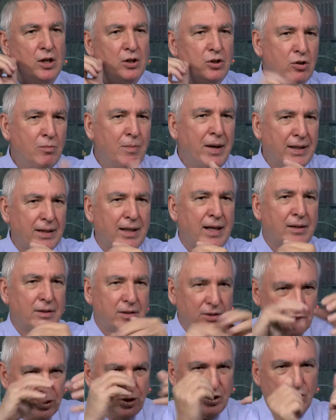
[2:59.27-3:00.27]
You make that
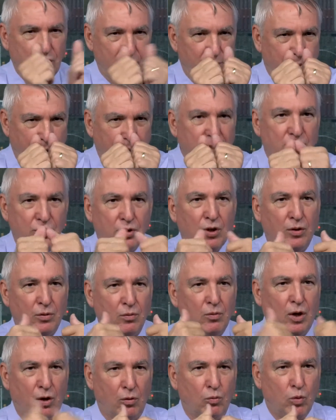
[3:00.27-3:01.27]
decision based
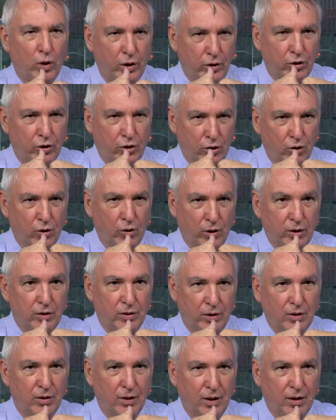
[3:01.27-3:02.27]
on, on what your
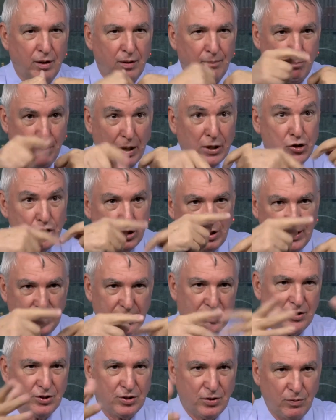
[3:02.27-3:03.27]
current uh, budget
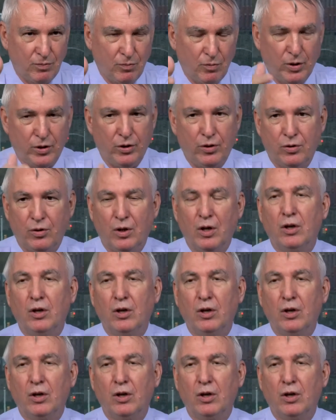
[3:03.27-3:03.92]
is and what your